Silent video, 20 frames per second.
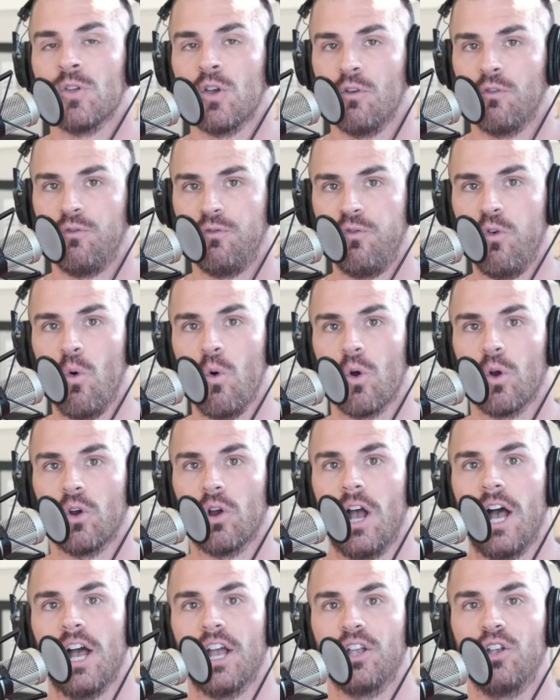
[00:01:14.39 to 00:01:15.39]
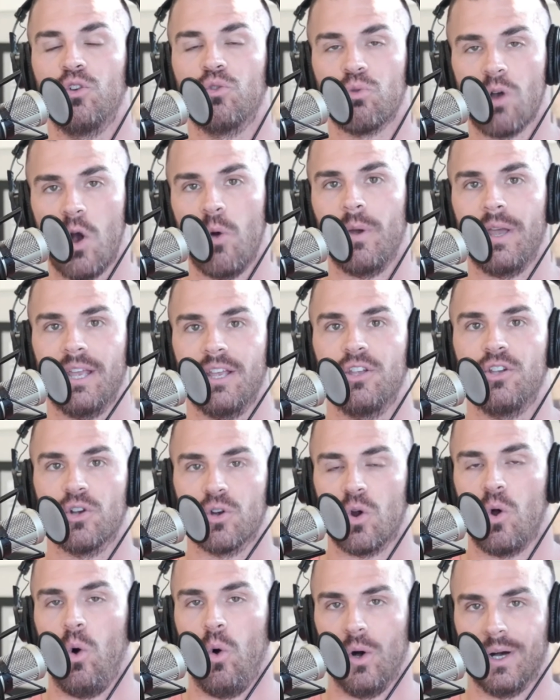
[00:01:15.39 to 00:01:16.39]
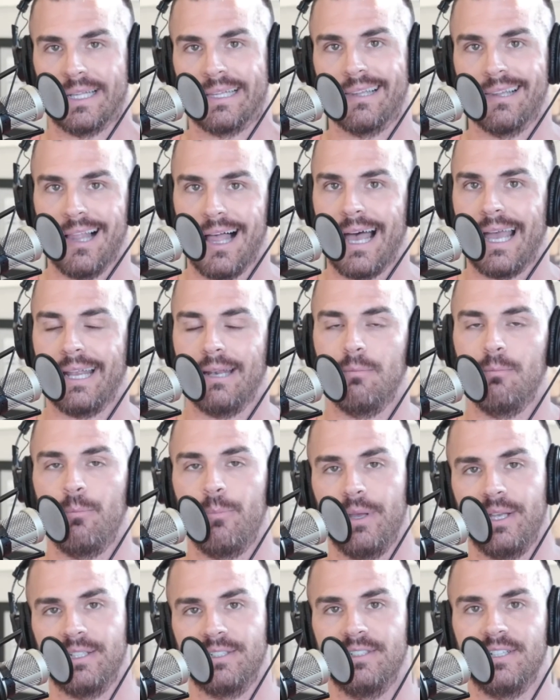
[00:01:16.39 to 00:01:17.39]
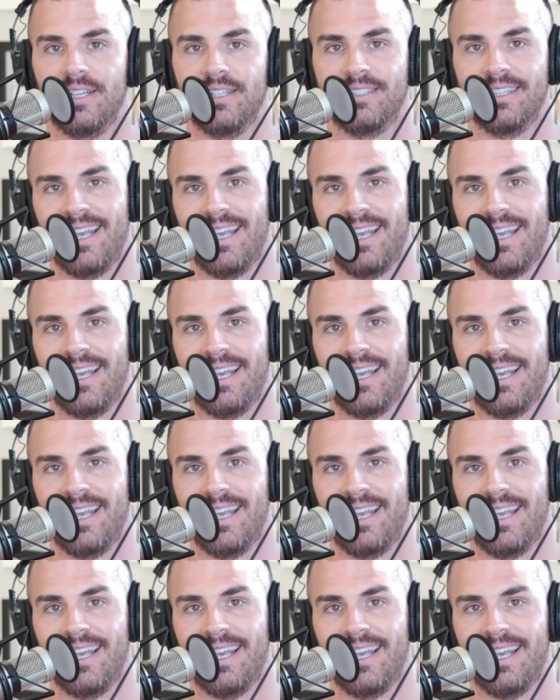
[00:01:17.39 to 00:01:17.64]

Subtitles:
for growing your online business.